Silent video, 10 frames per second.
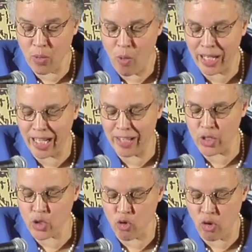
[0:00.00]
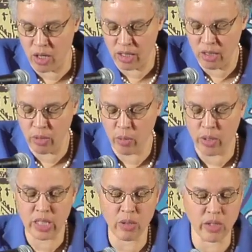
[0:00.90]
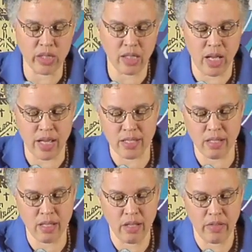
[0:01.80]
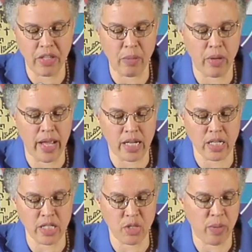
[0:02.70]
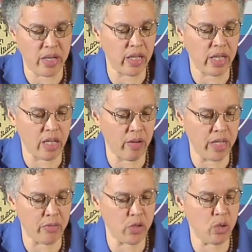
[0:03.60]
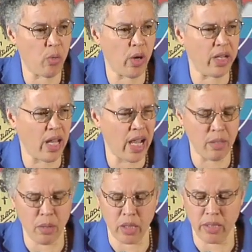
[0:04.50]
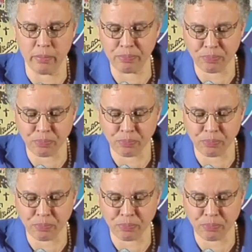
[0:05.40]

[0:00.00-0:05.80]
walking in the door, we quickly realized that they were actually spending at a rate of $2.9 million.